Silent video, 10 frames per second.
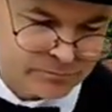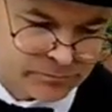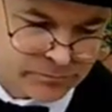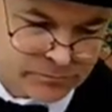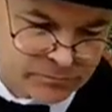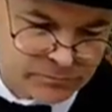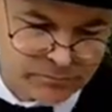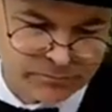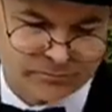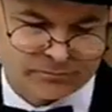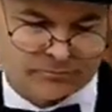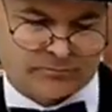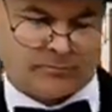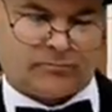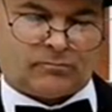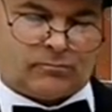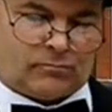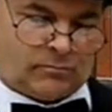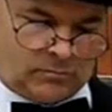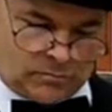
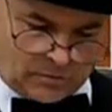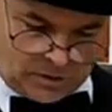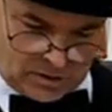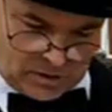(no one is talking)